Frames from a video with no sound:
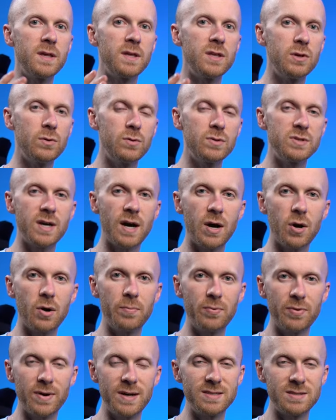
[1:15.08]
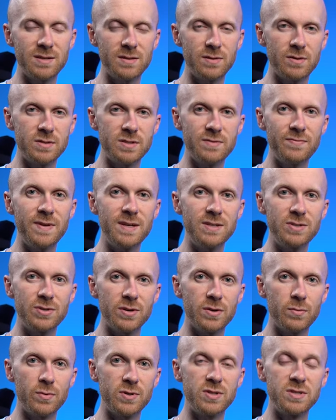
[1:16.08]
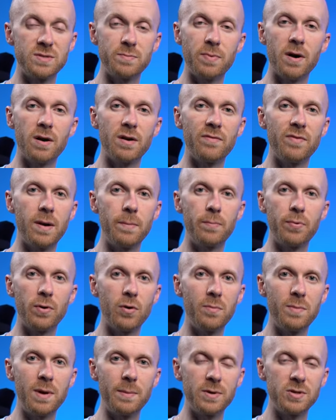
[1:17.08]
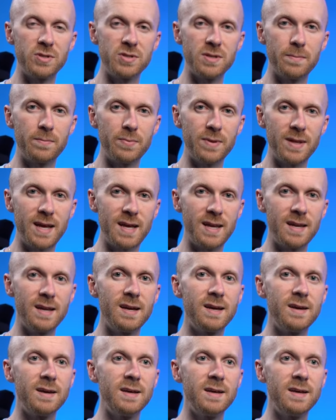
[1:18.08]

use our price alerts feature, which is part of our pro membership plan,